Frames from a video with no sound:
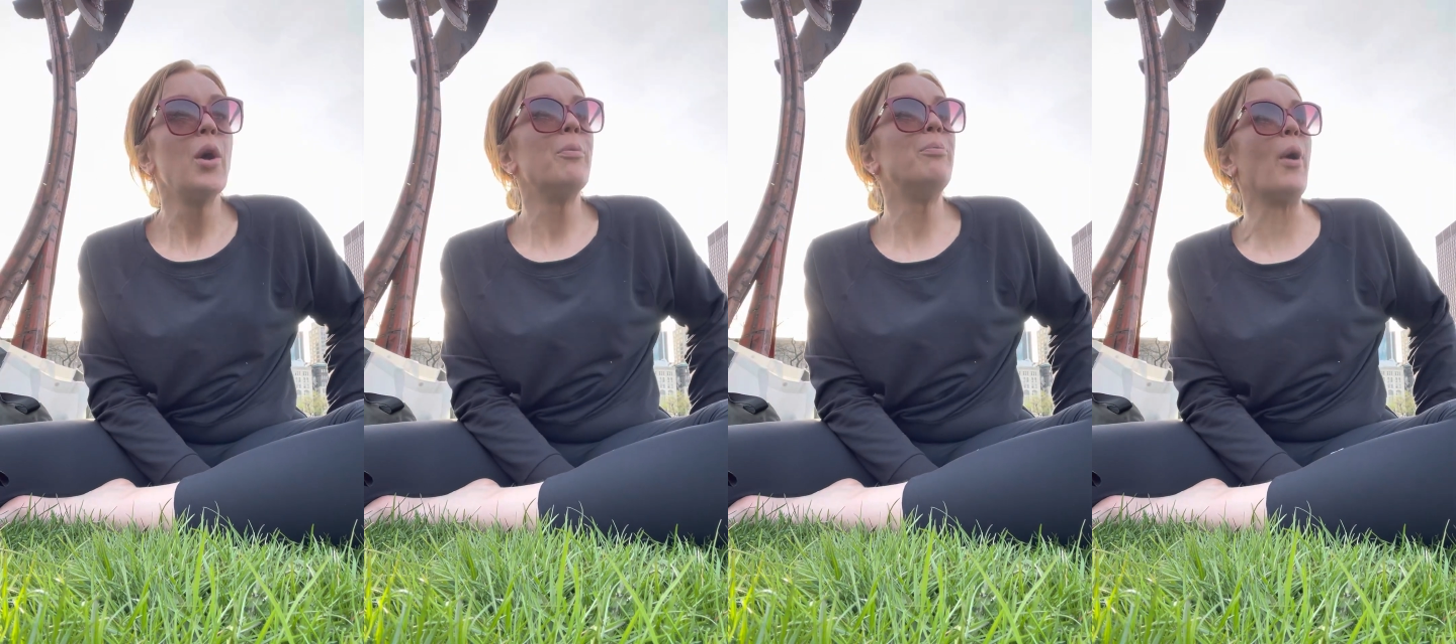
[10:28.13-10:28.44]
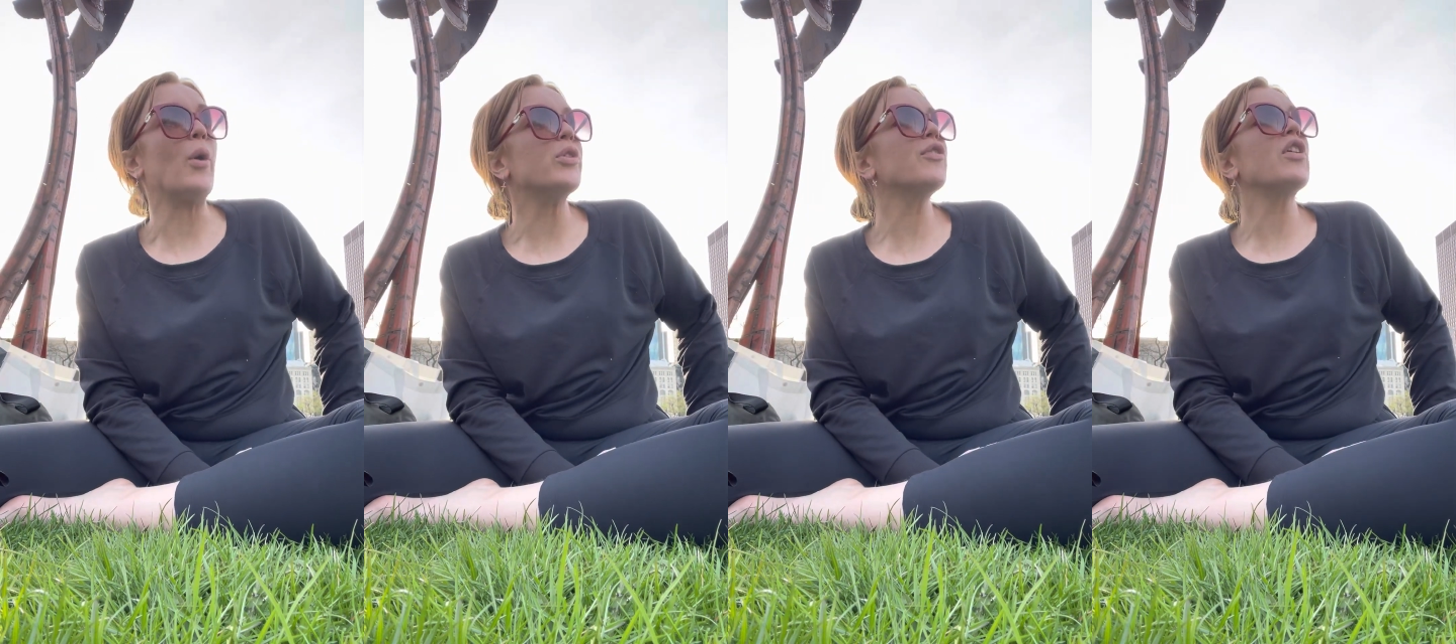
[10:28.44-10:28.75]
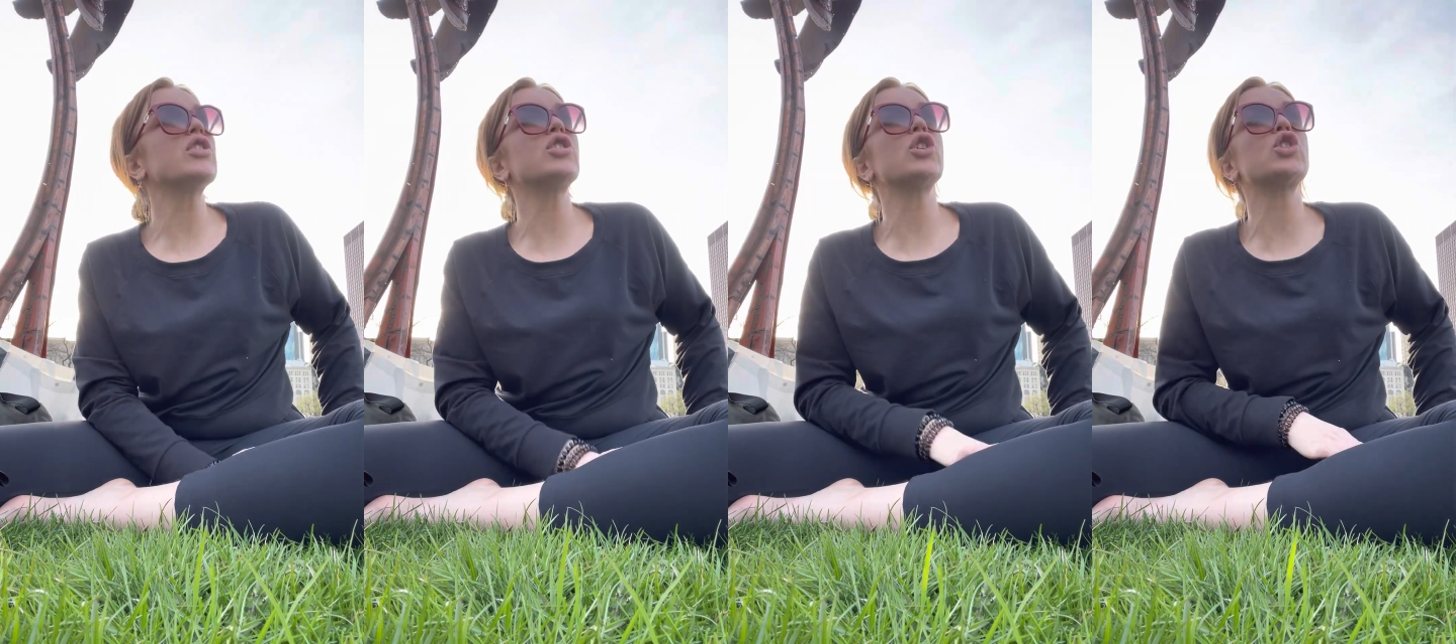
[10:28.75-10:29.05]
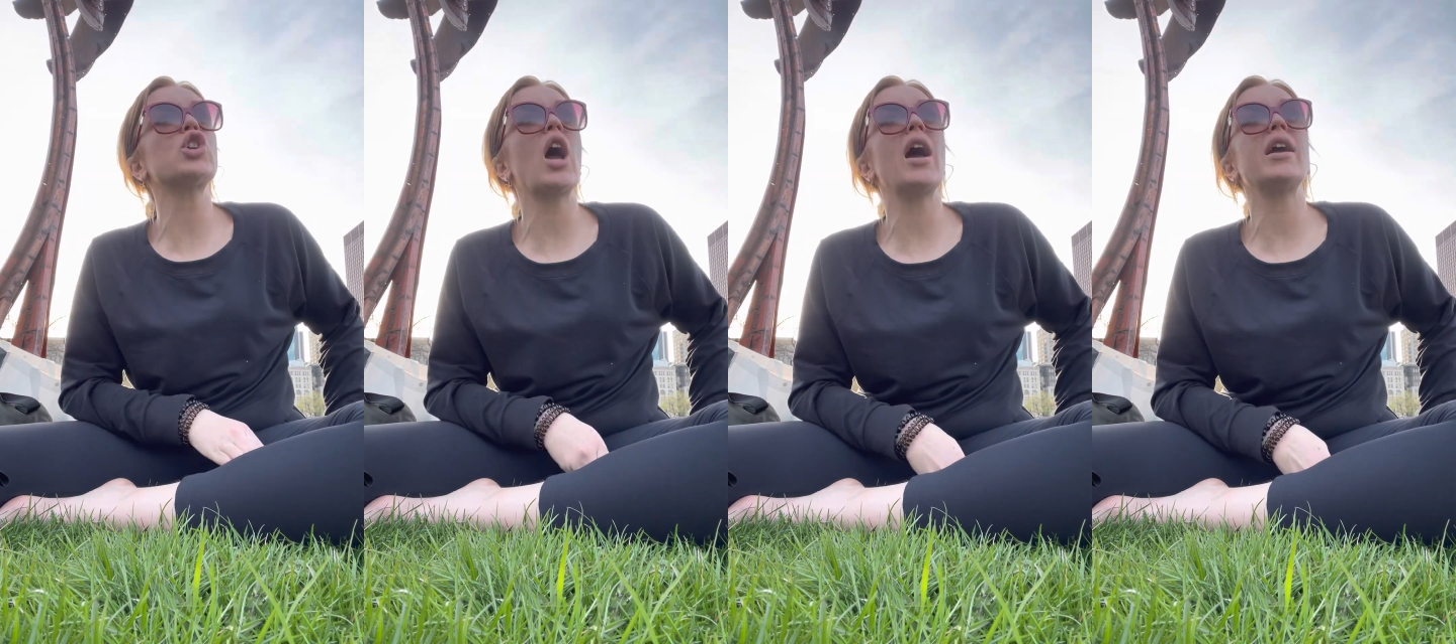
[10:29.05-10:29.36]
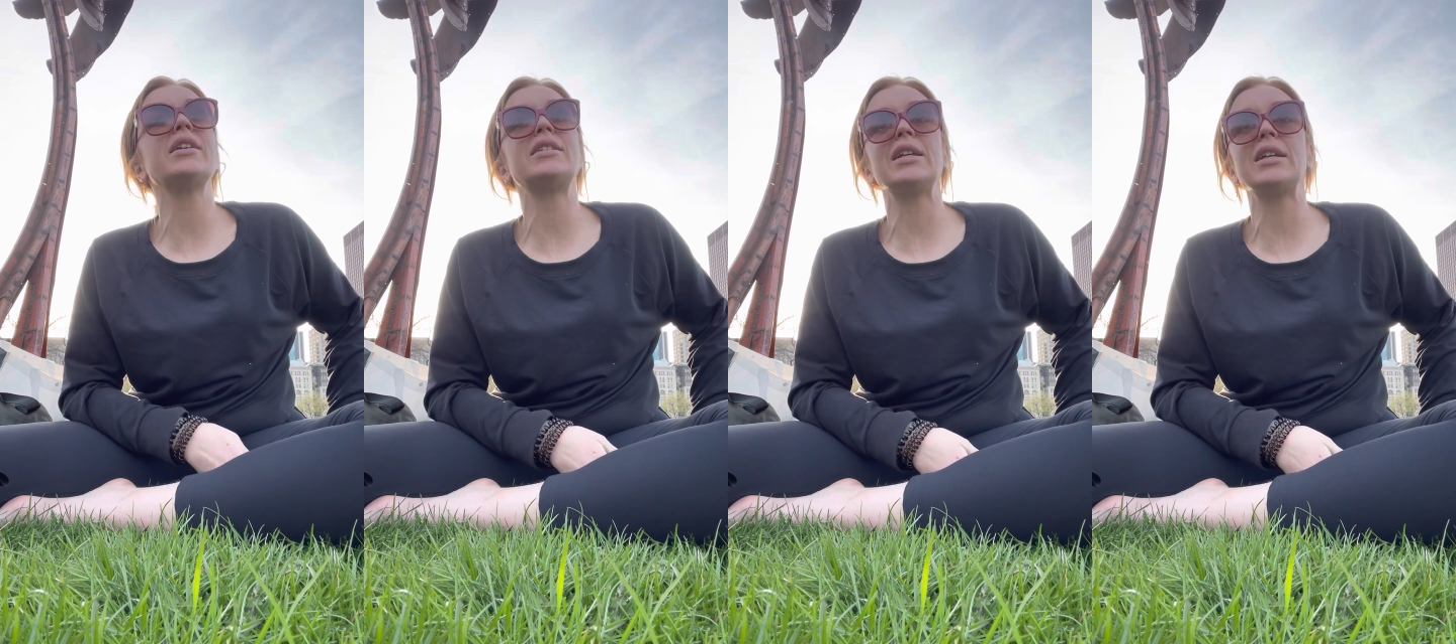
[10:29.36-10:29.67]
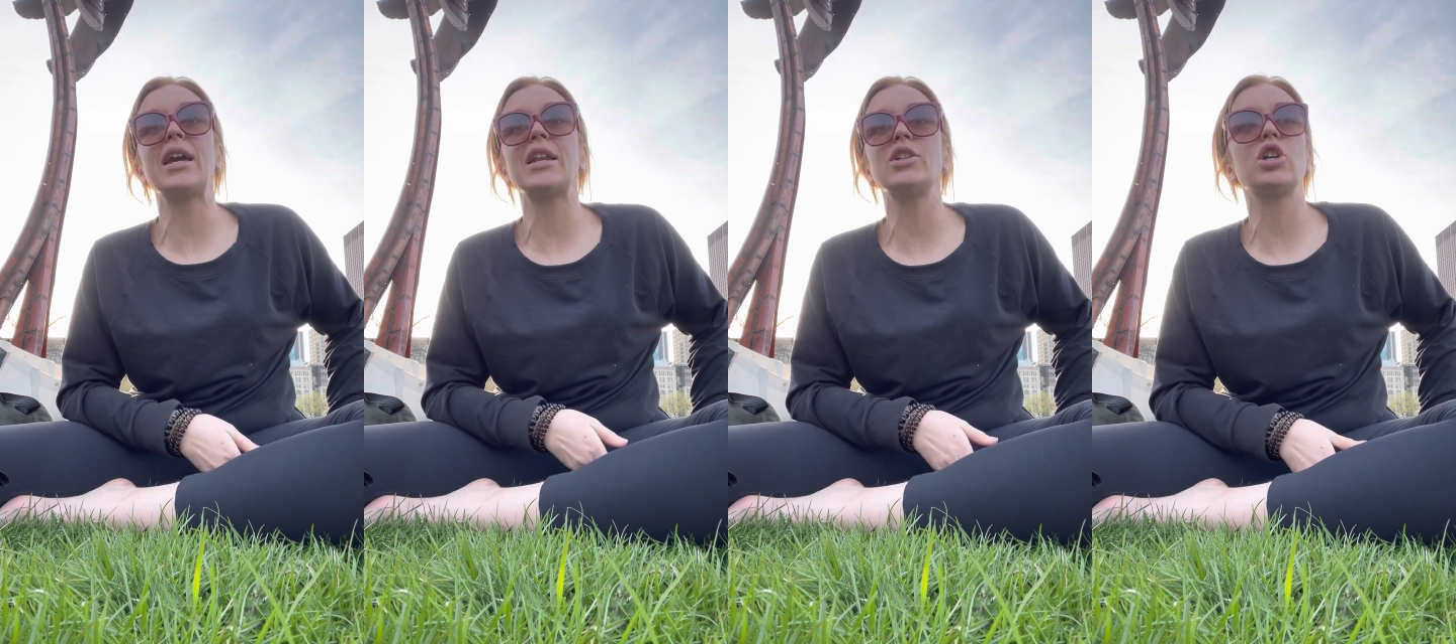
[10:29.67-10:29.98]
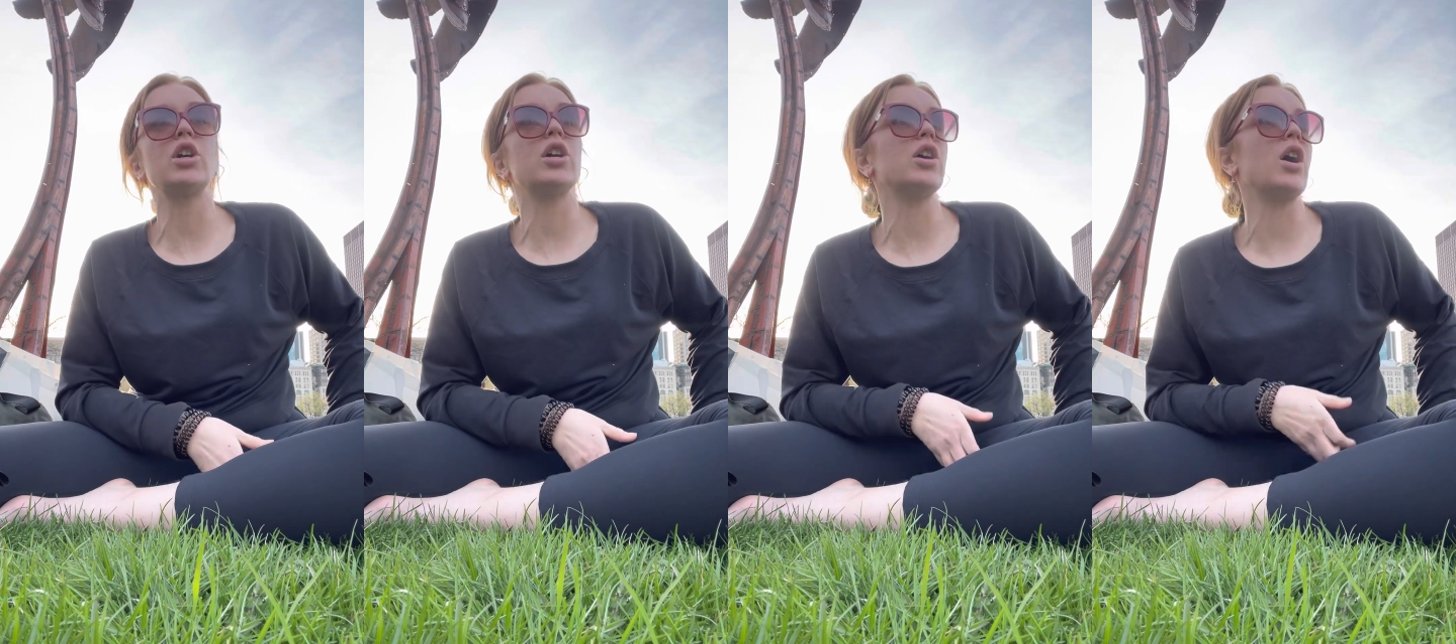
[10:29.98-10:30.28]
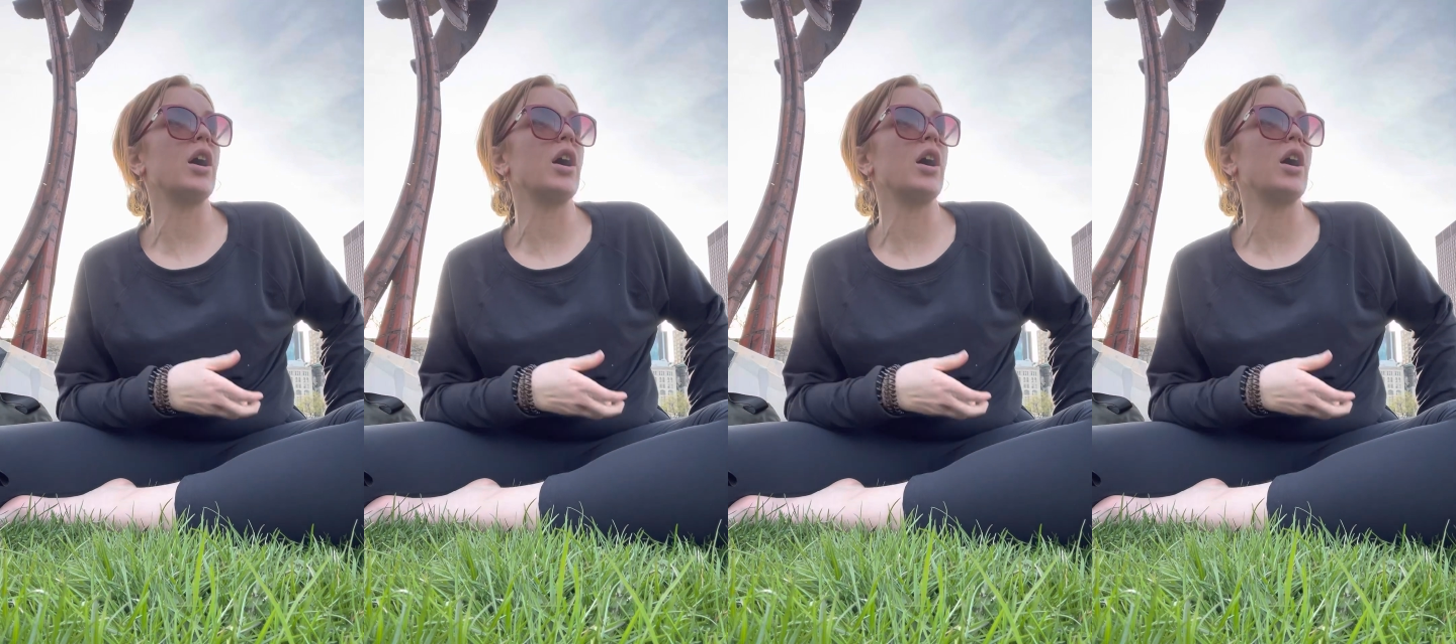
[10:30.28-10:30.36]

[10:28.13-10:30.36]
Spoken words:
Both of us are trying to get into,